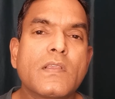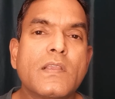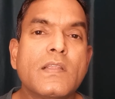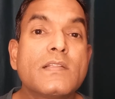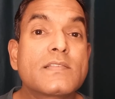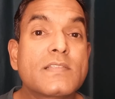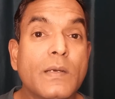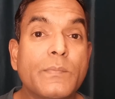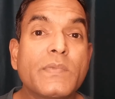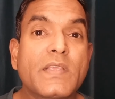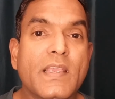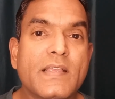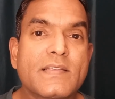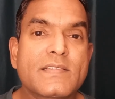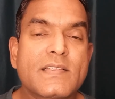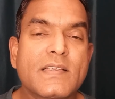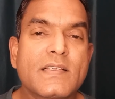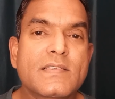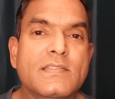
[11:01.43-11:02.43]
in some
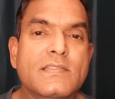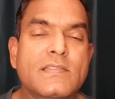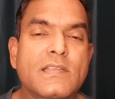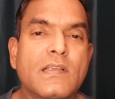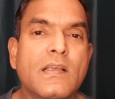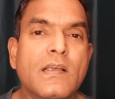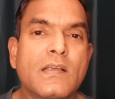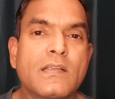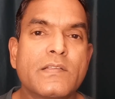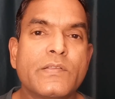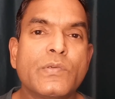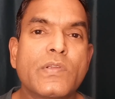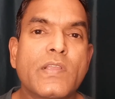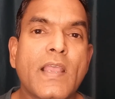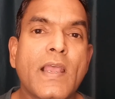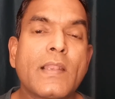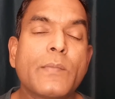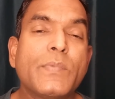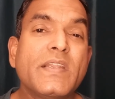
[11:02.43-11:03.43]
cases, you
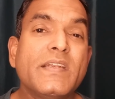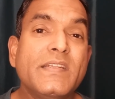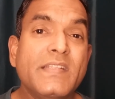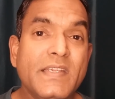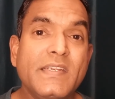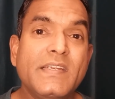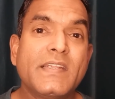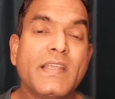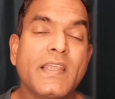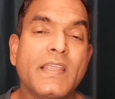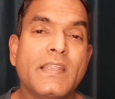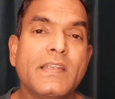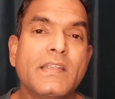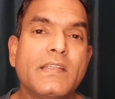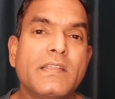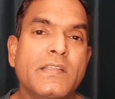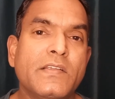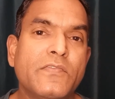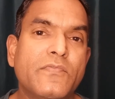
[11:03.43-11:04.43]
can be
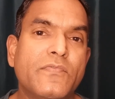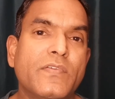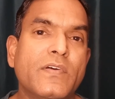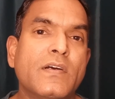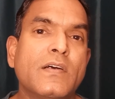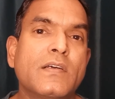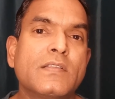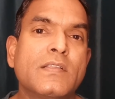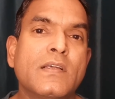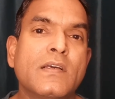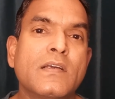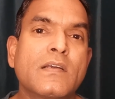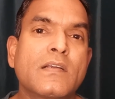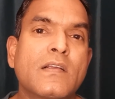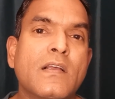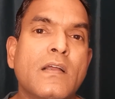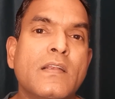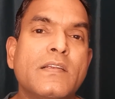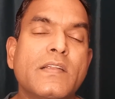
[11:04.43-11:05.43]
detained if
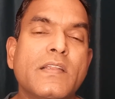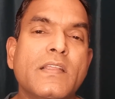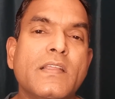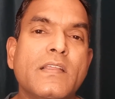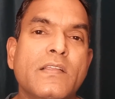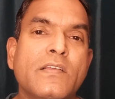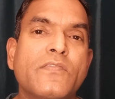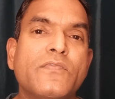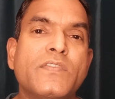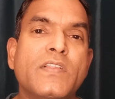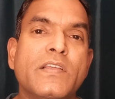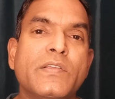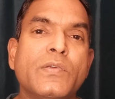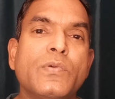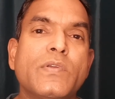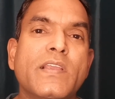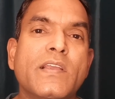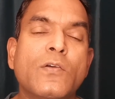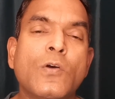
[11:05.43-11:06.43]
if
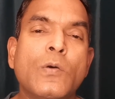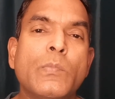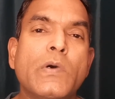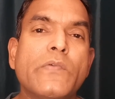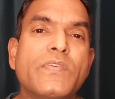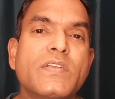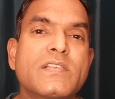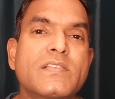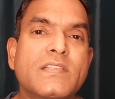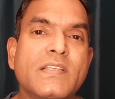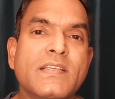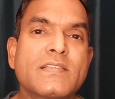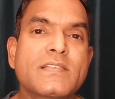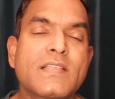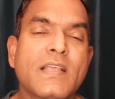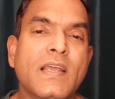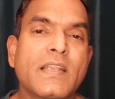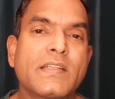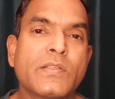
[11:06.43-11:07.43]
the UK Home Office thinks
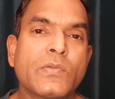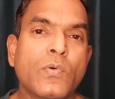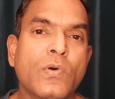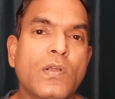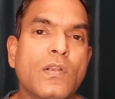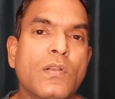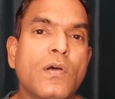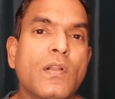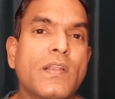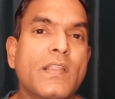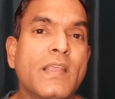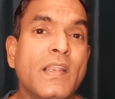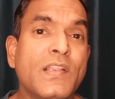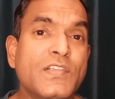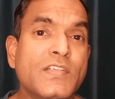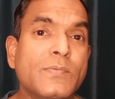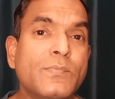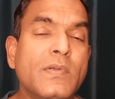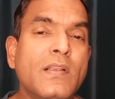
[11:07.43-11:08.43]
that you are not
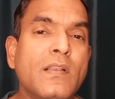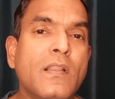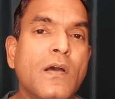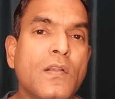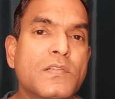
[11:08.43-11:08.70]
eligible,